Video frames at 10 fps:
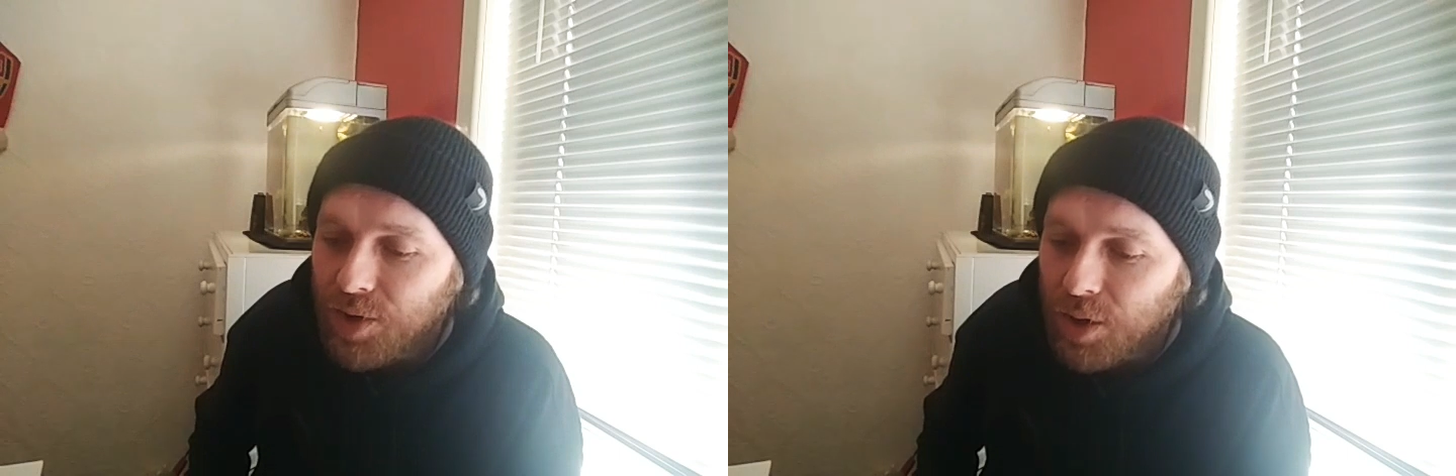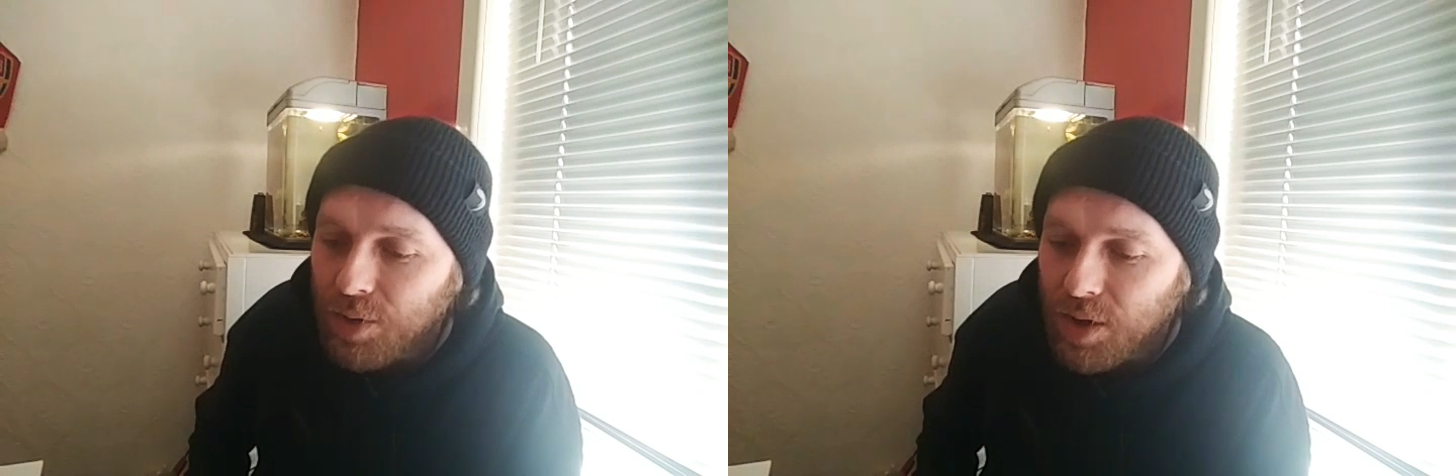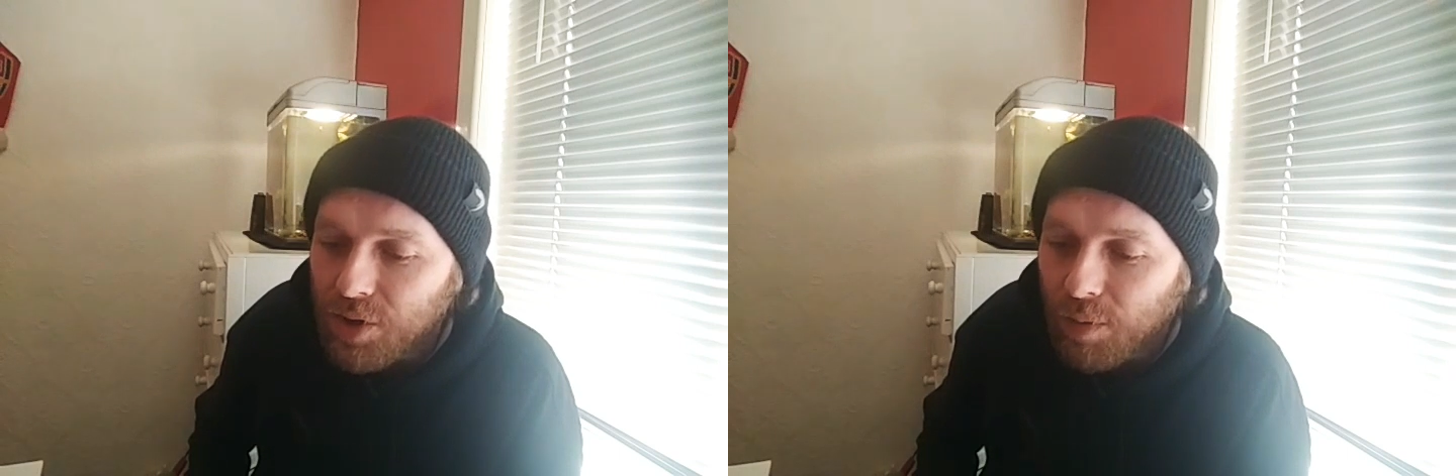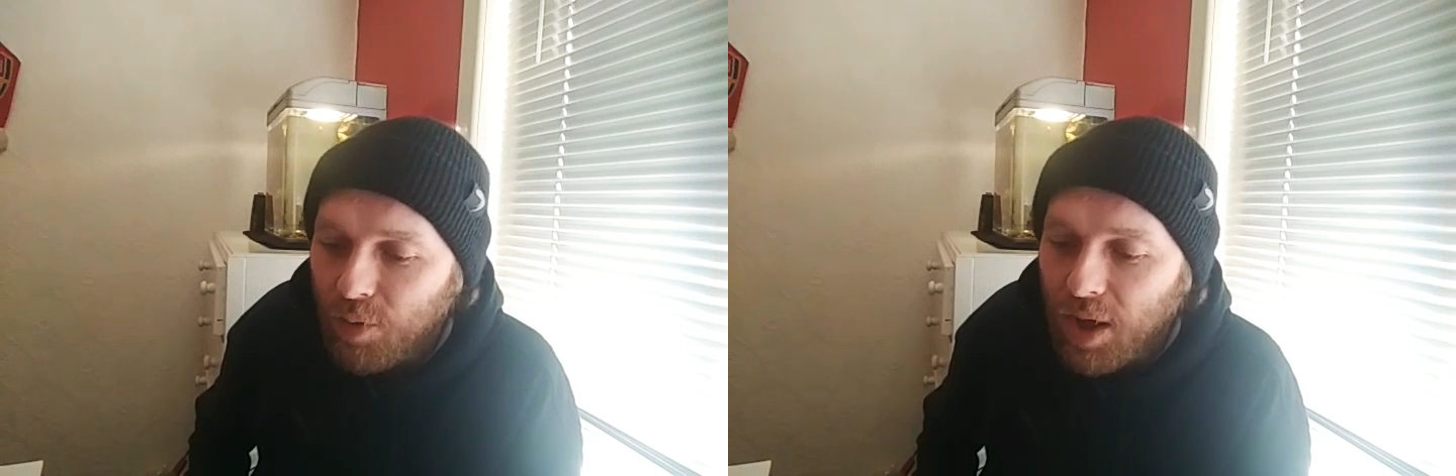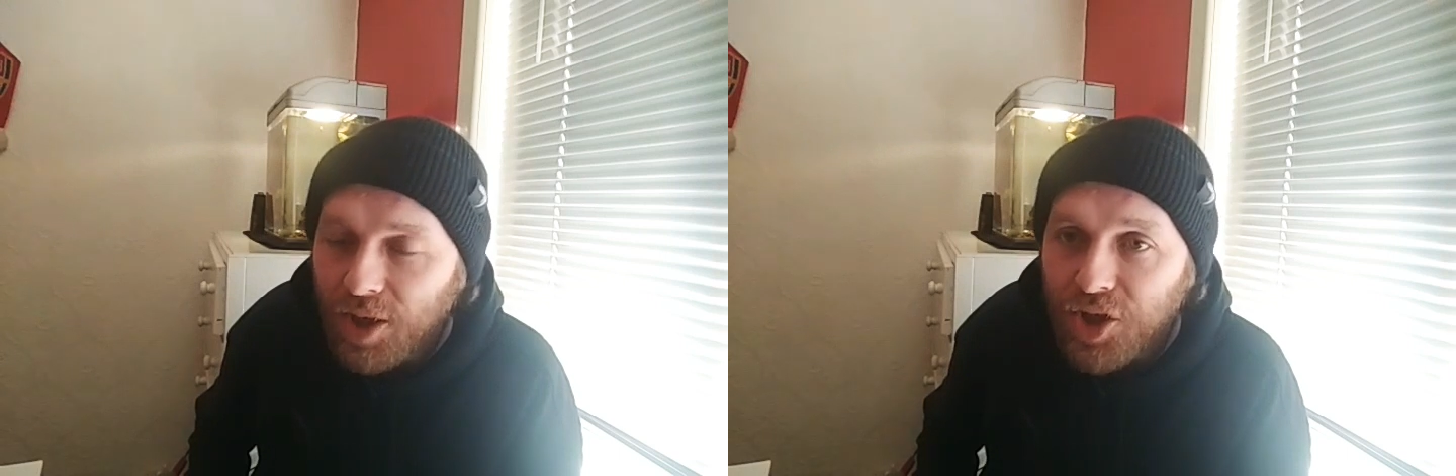using, some
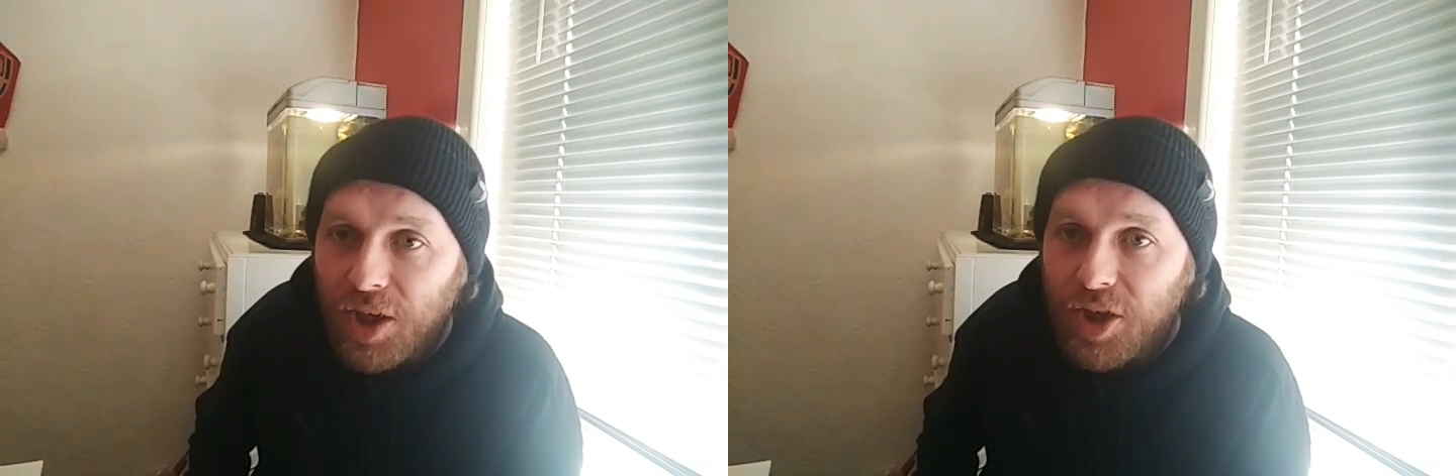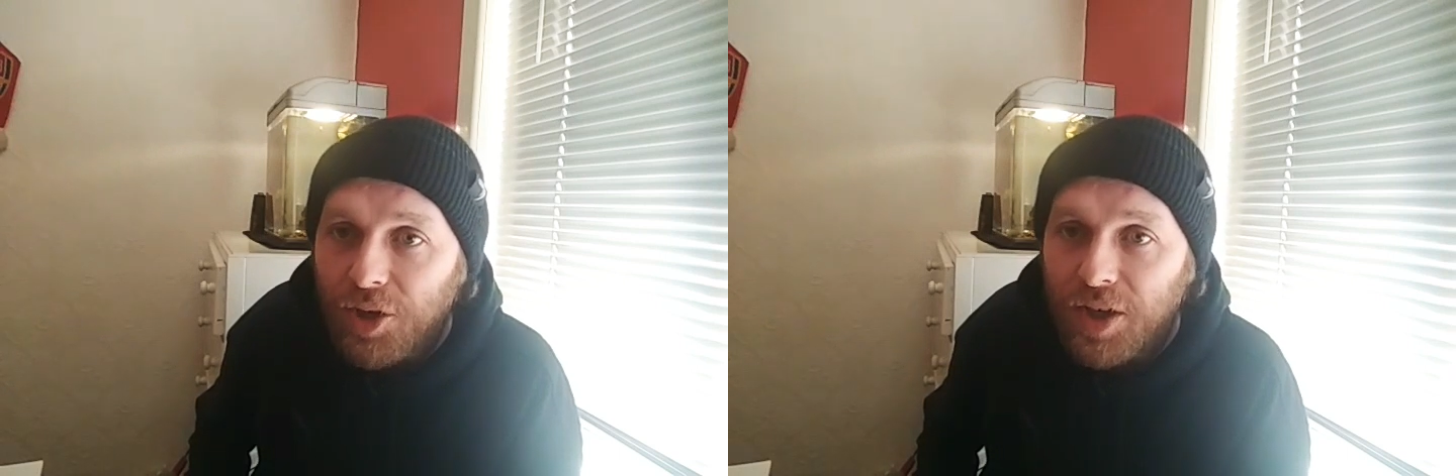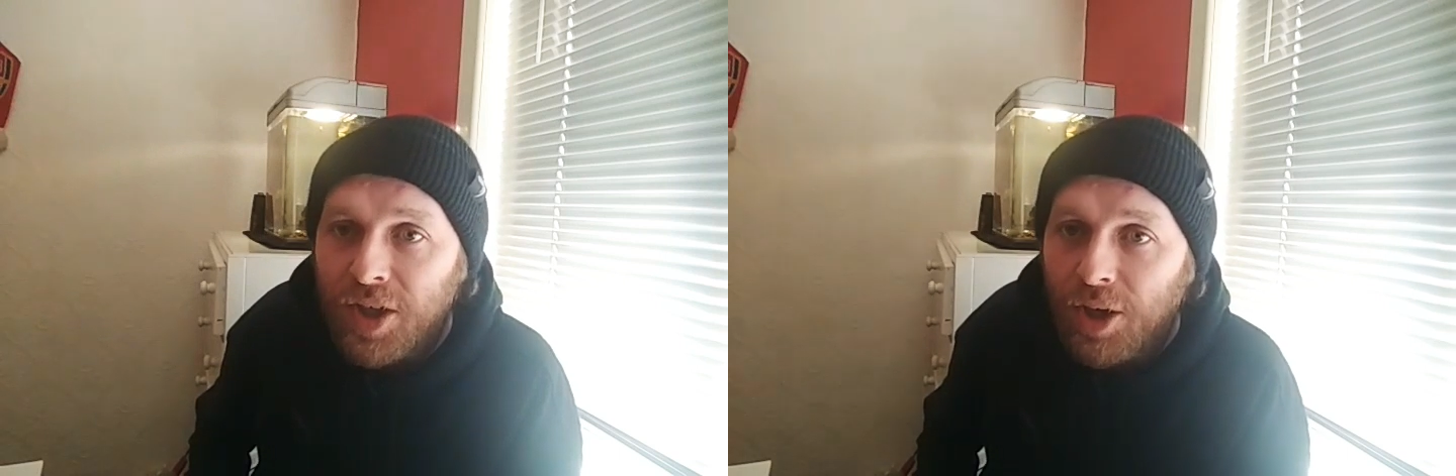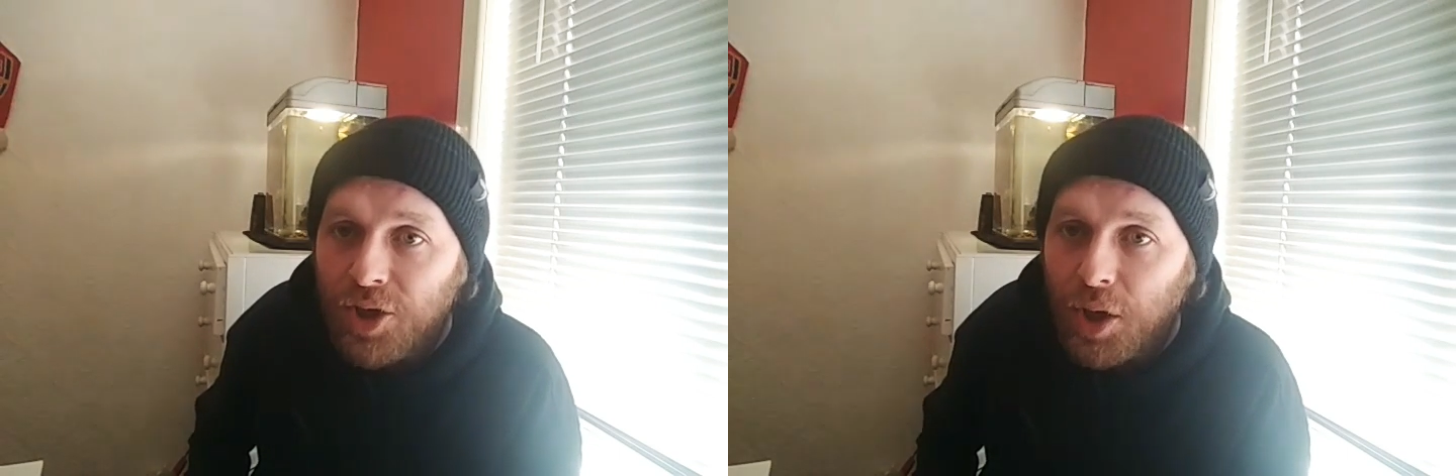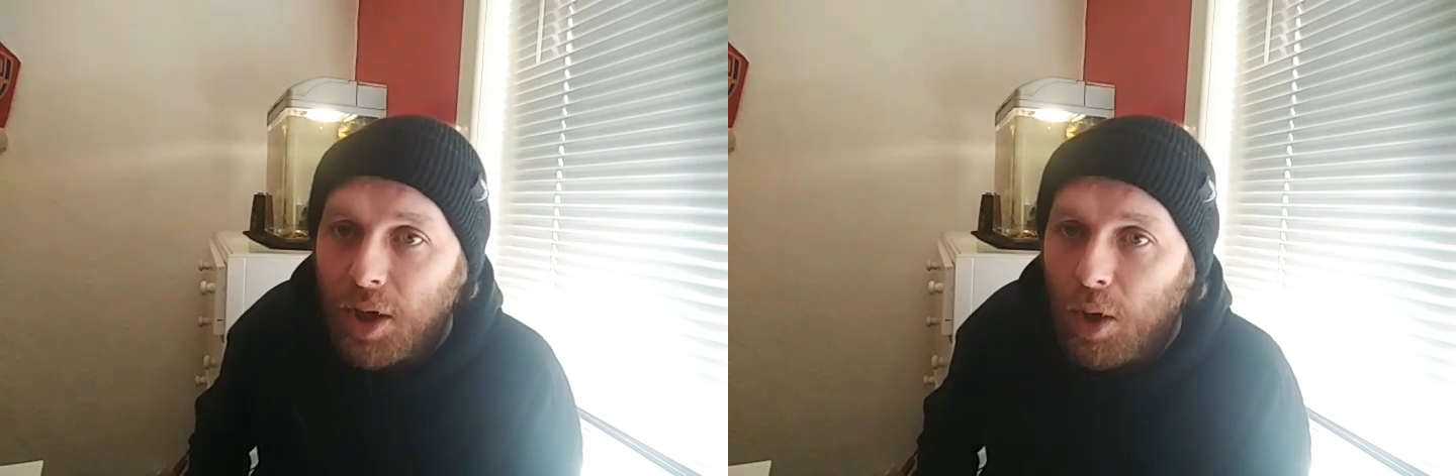really shit hot
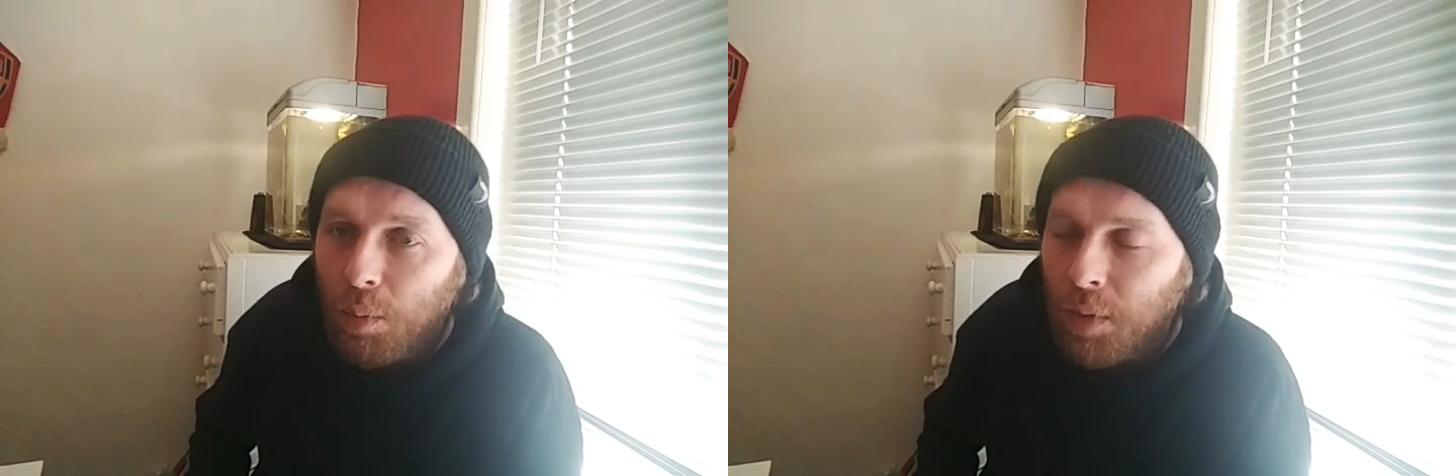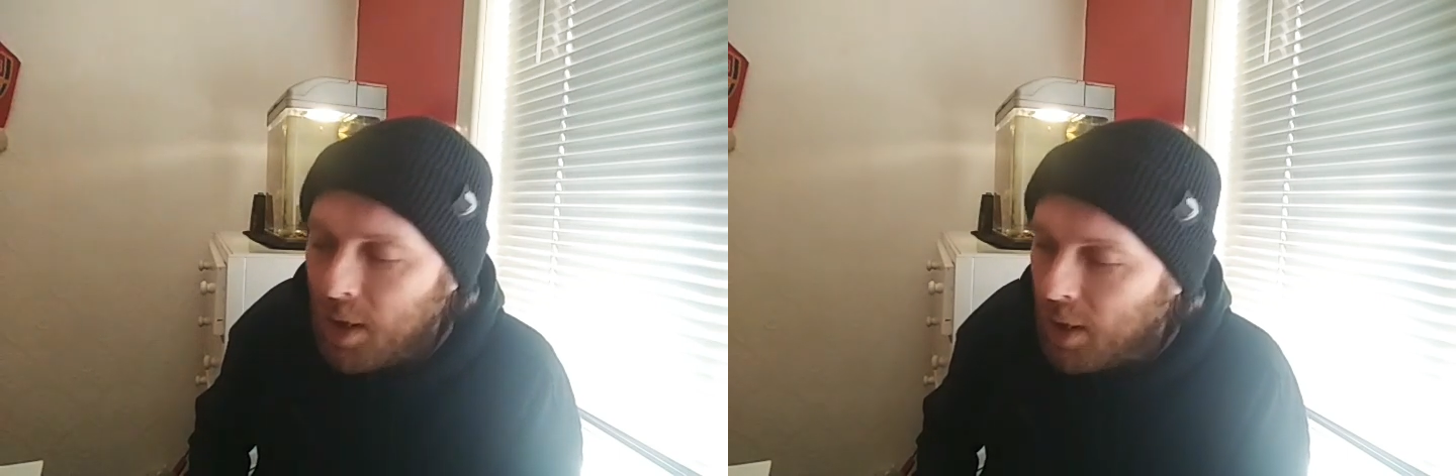detergent at home,